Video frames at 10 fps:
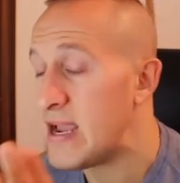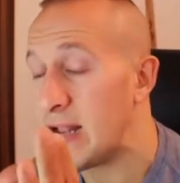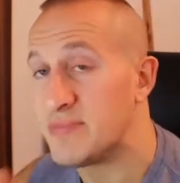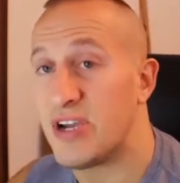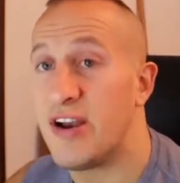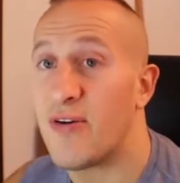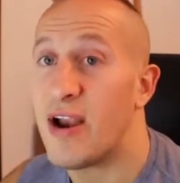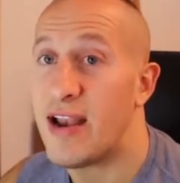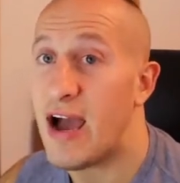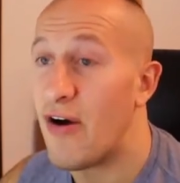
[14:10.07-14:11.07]
I'm telling you
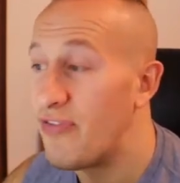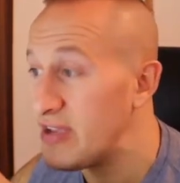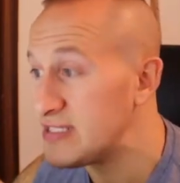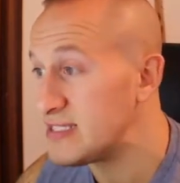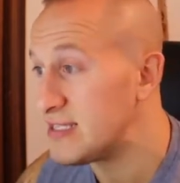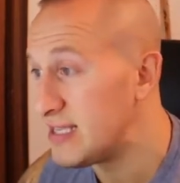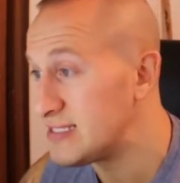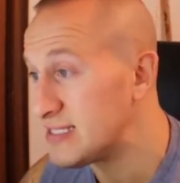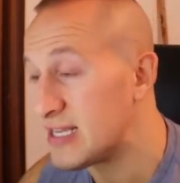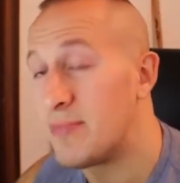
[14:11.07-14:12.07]
right now, this
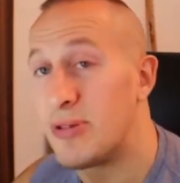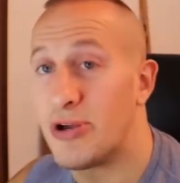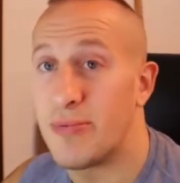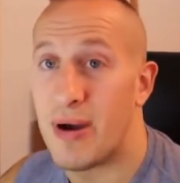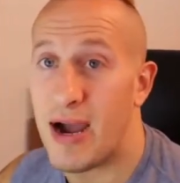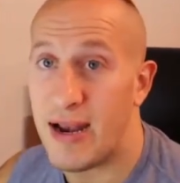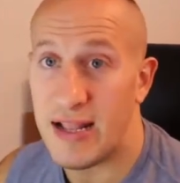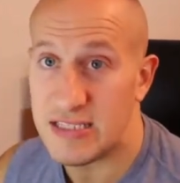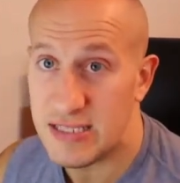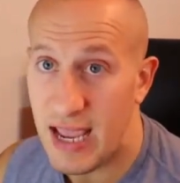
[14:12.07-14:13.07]
is going to blow your mind.
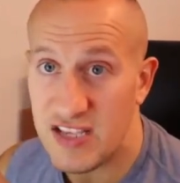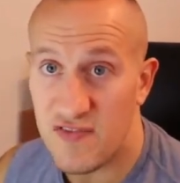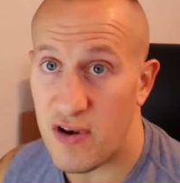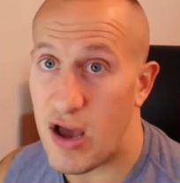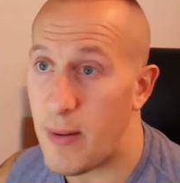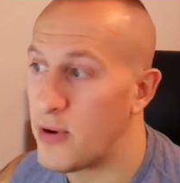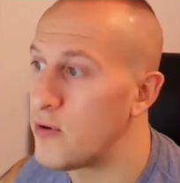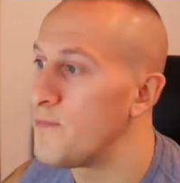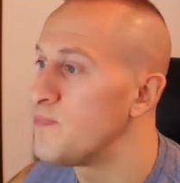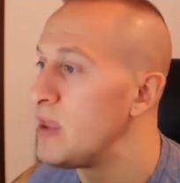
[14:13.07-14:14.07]
It tastes phenomenal.